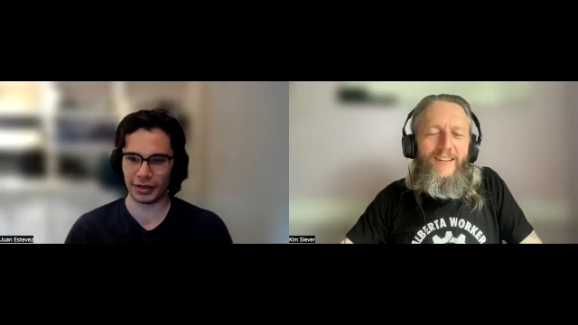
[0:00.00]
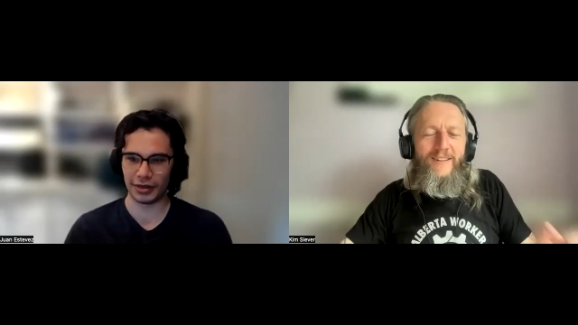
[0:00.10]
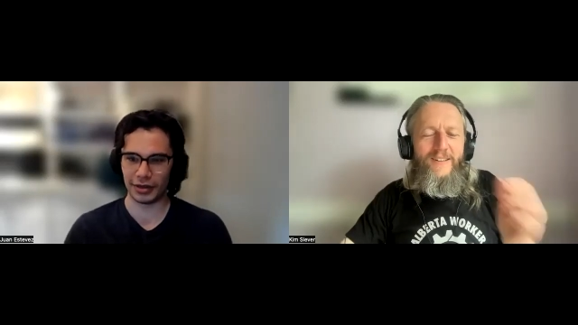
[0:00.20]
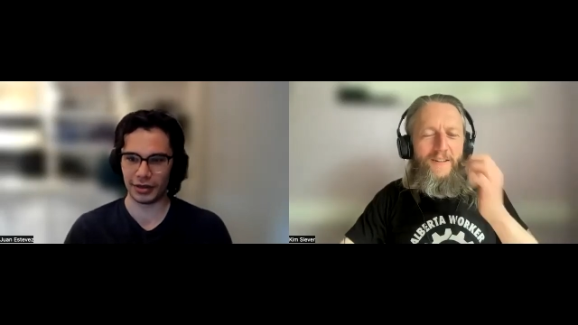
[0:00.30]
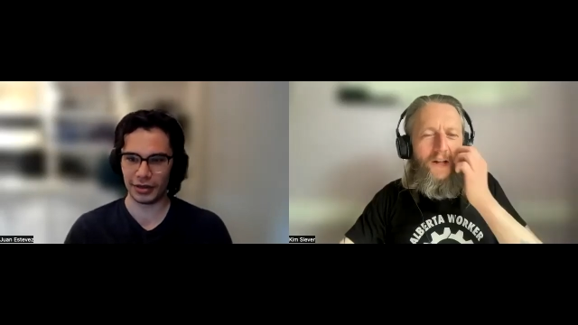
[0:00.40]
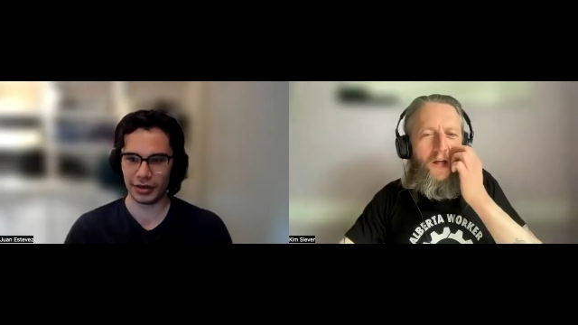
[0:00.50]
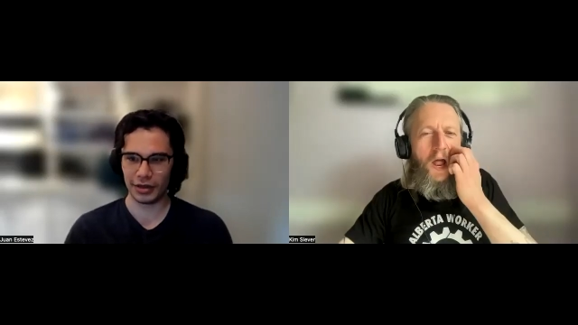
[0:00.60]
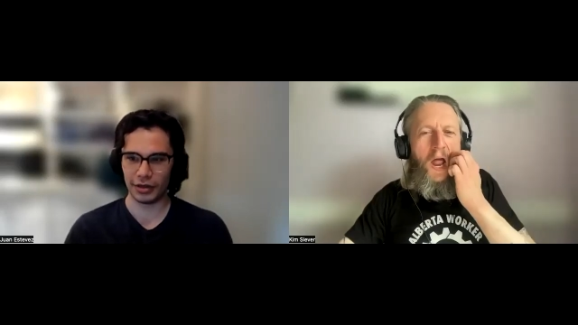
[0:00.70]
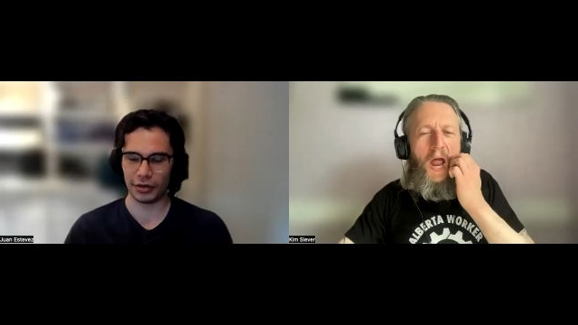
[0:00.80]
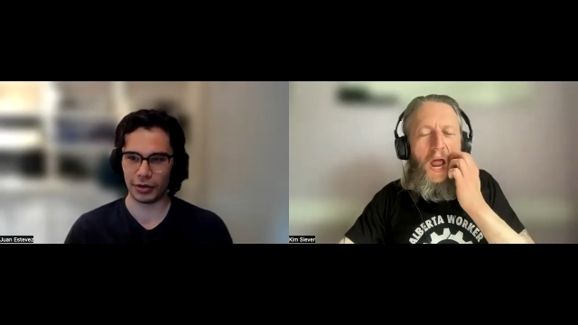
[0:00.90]
Speaker 1: the
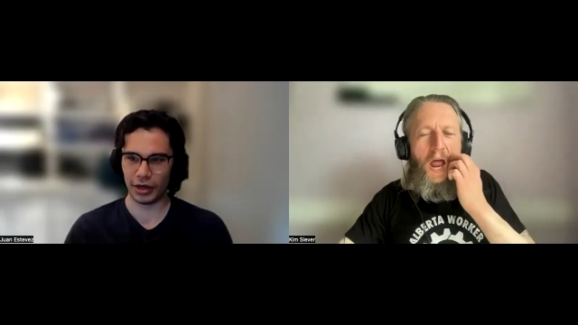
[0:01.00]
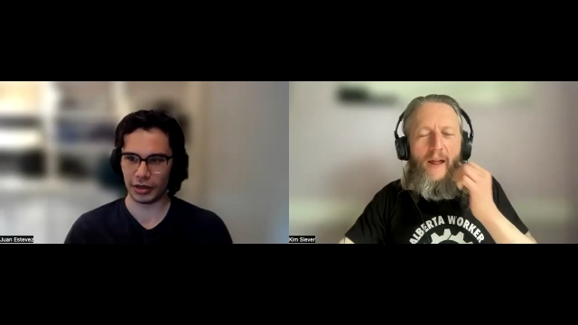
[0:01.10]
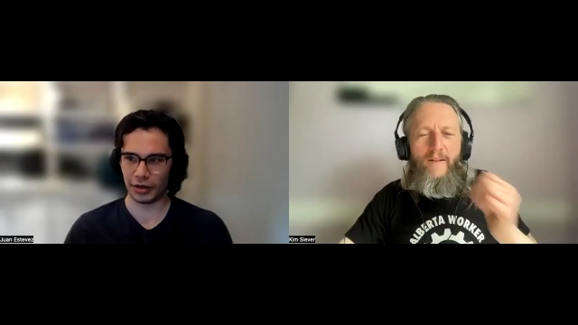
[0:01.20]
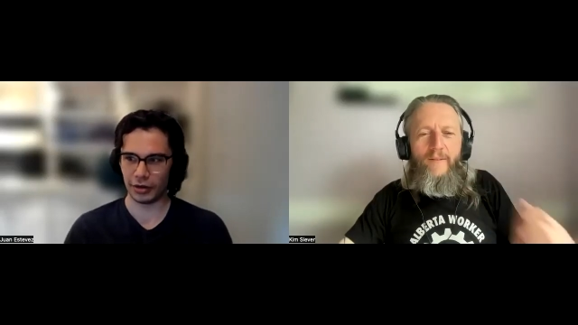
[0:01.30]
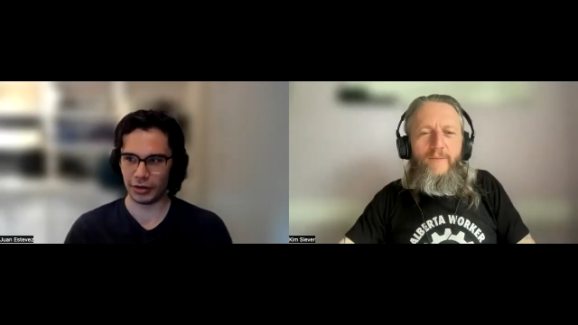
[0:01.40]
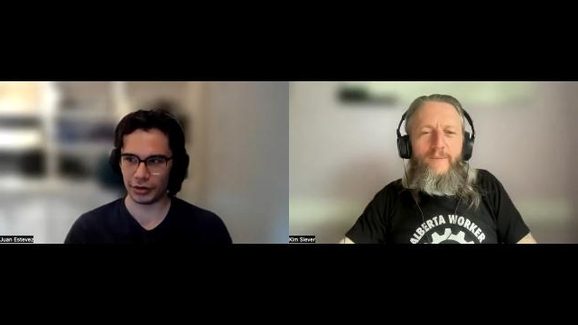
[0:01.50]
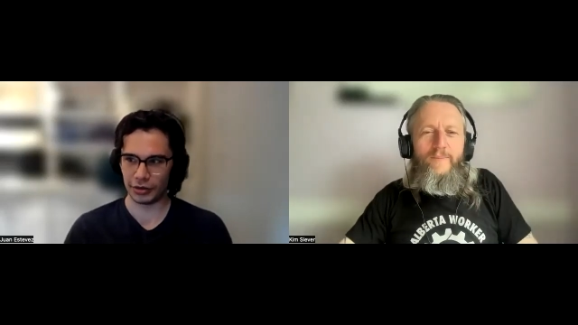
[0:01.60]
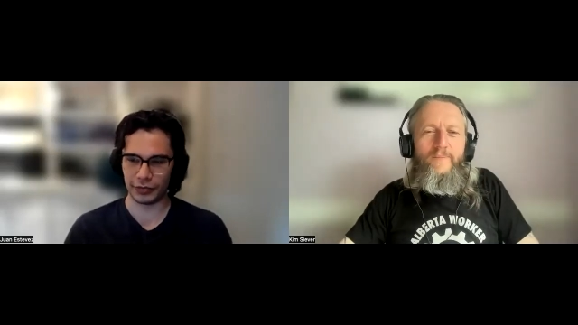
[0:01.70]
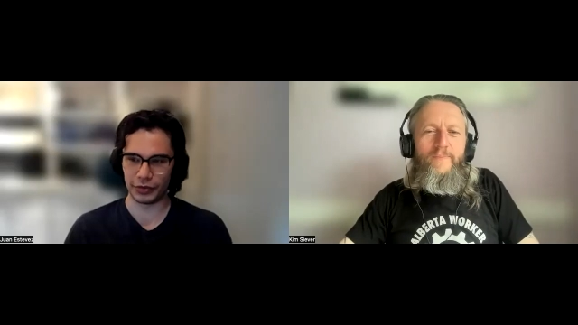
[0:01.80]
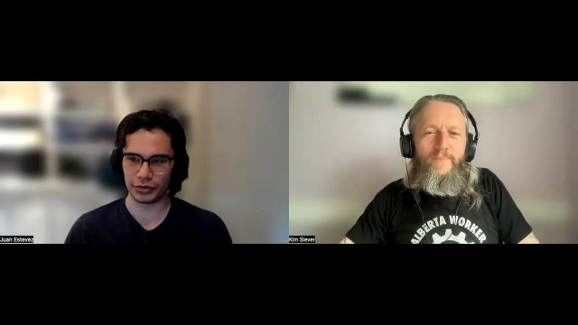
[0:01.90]
they're one of, like the earlier
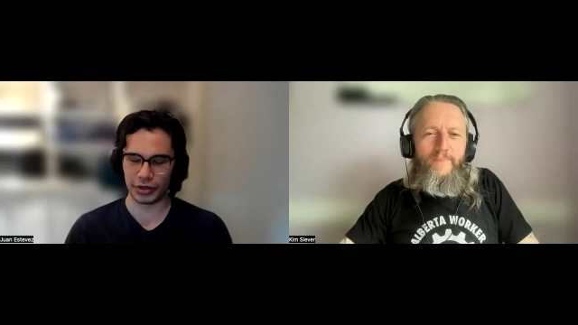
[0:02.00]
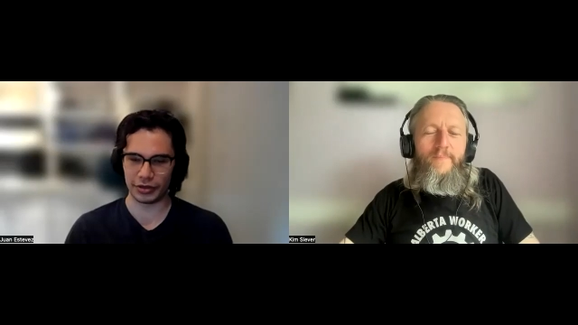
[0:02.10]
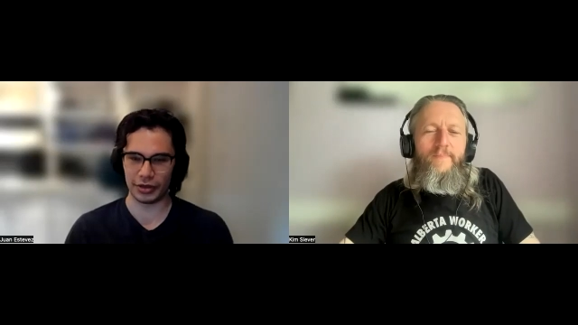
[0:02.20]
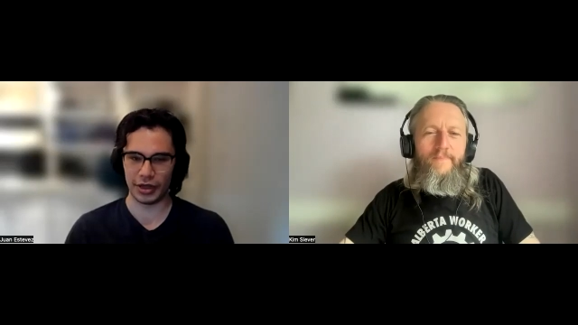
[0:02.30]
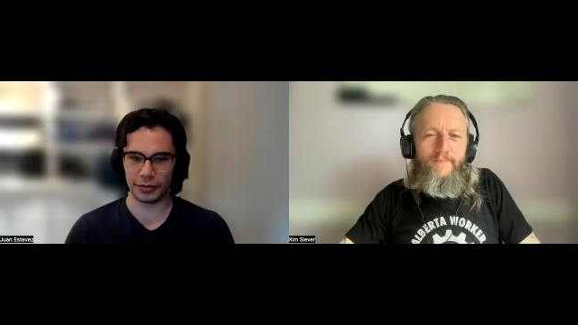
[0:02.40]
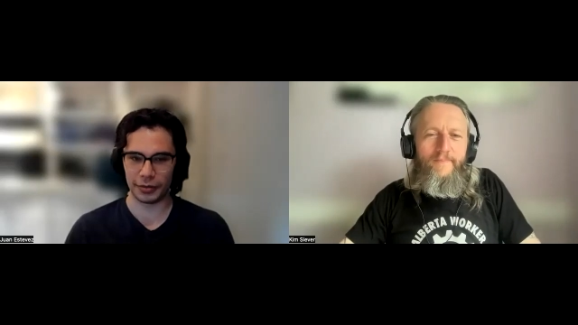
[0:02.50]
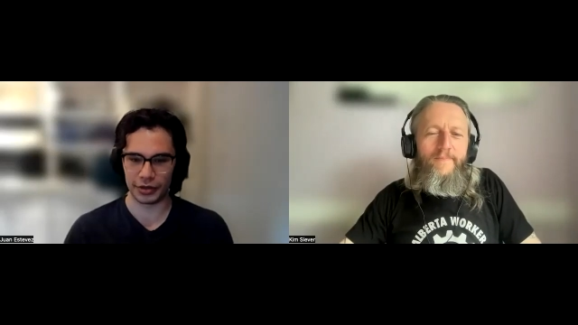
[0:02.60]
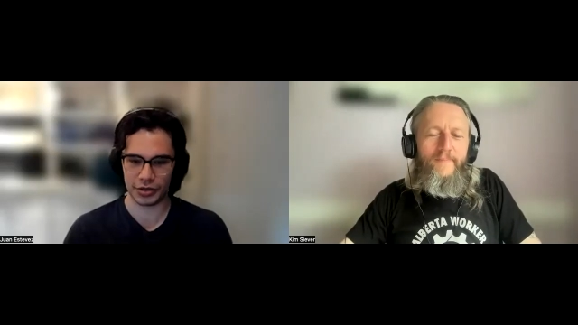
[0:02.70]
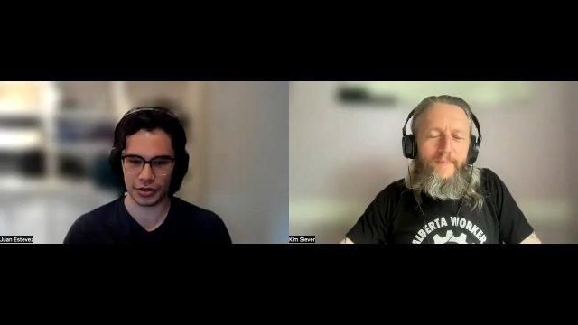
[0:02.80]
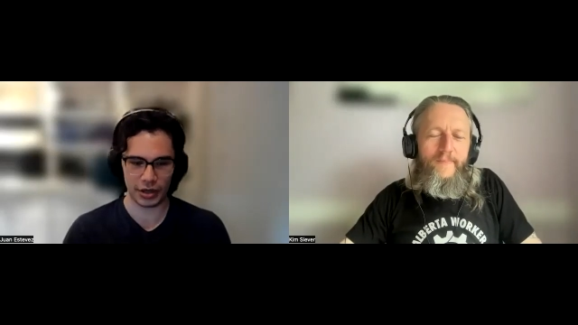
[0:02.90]
food trucks in
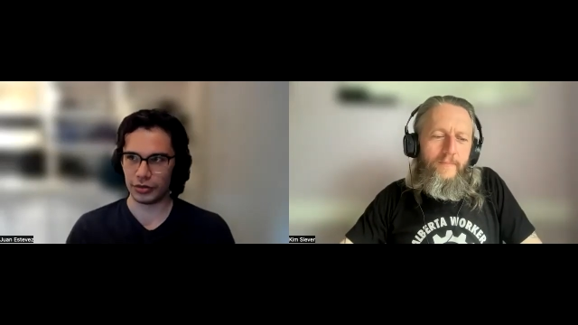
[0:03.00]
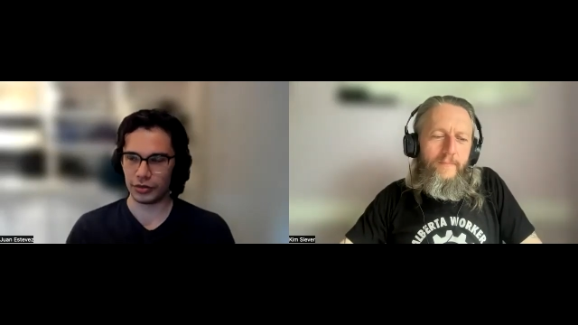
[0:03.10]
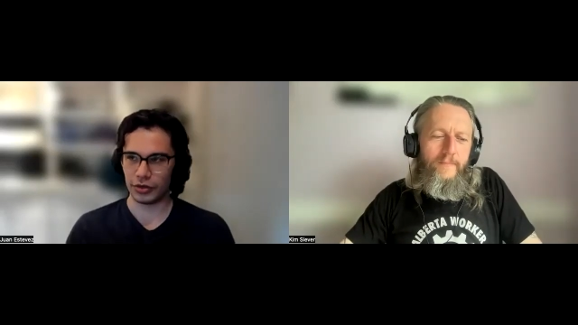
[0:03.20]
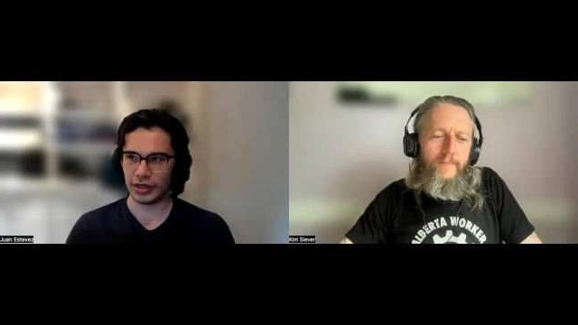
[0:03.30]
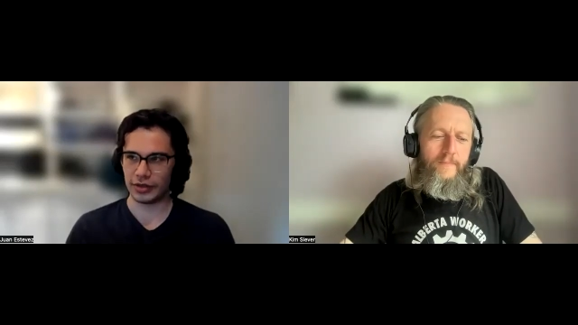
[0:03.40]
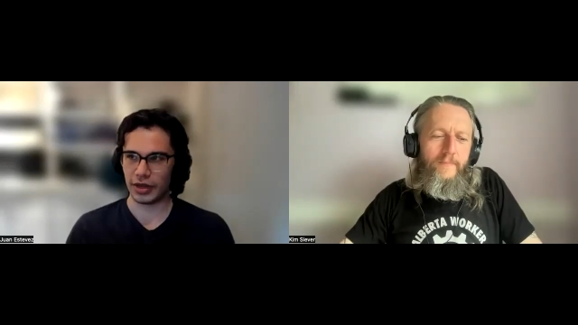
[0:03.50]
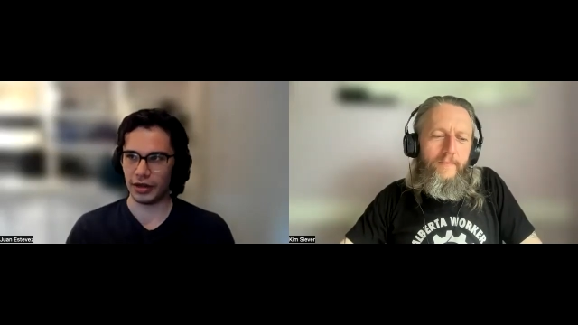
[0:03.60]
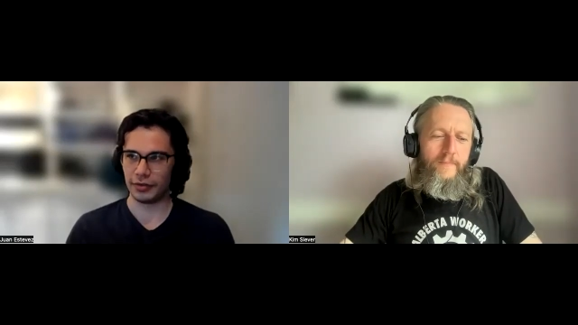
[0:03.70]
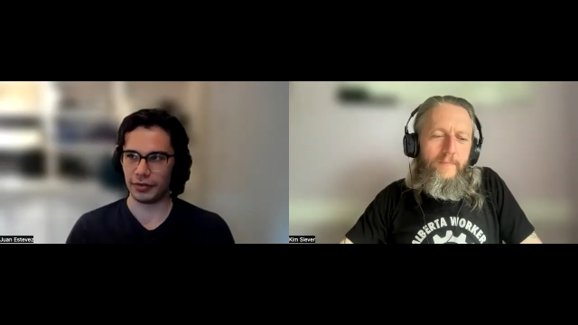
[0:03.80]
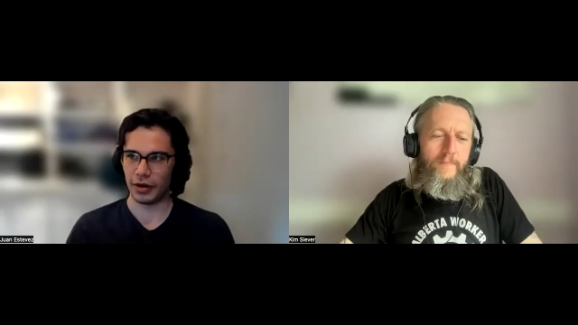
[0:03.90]
Lethbridge so that's kind
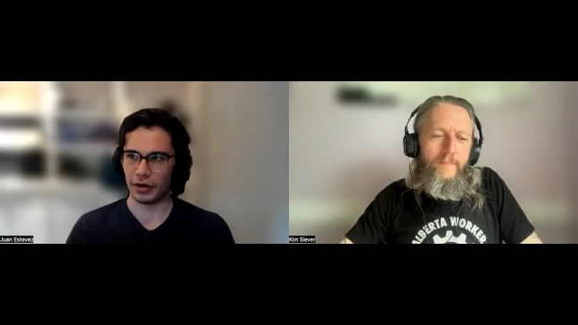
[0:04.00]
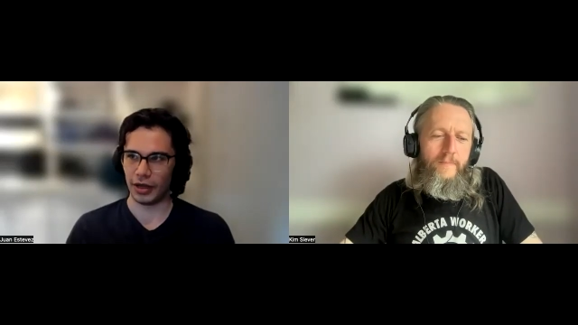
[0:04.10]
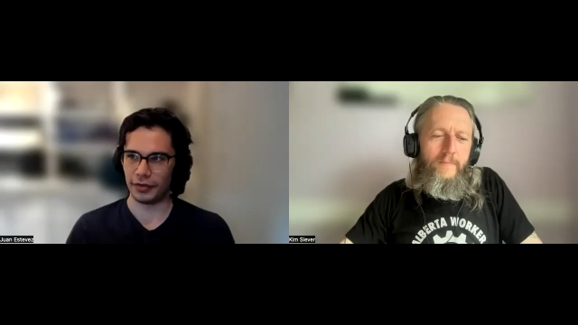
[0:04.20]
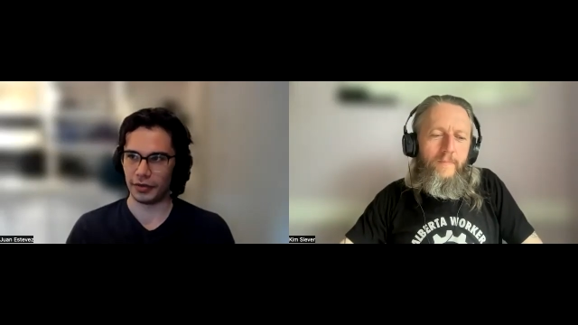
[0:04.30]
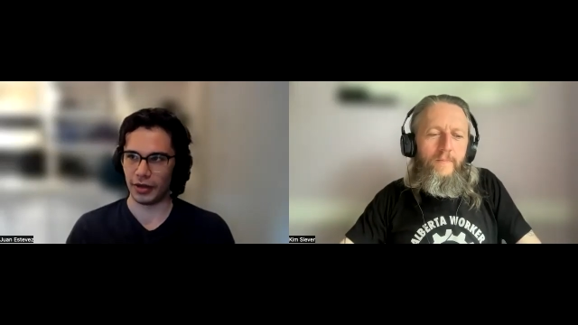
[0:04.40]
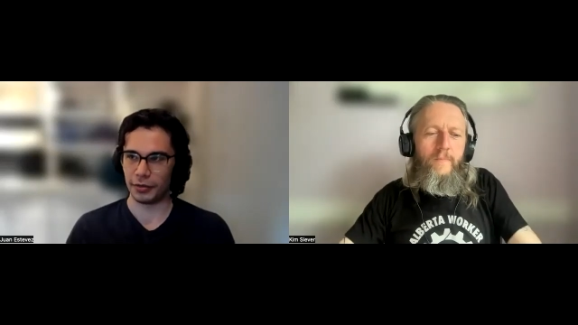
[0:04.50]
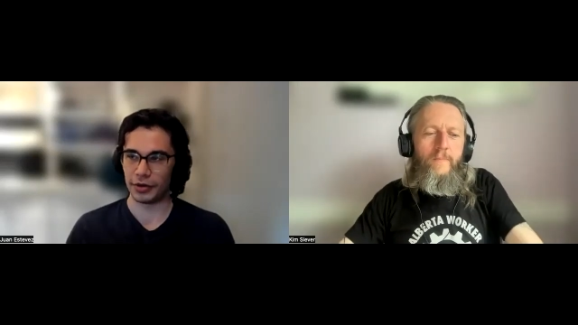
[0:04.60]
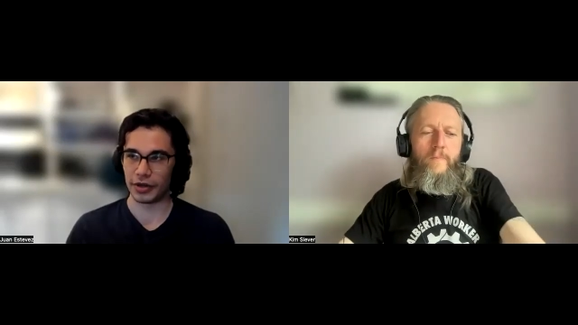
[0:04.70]
of our life in Lethbridge.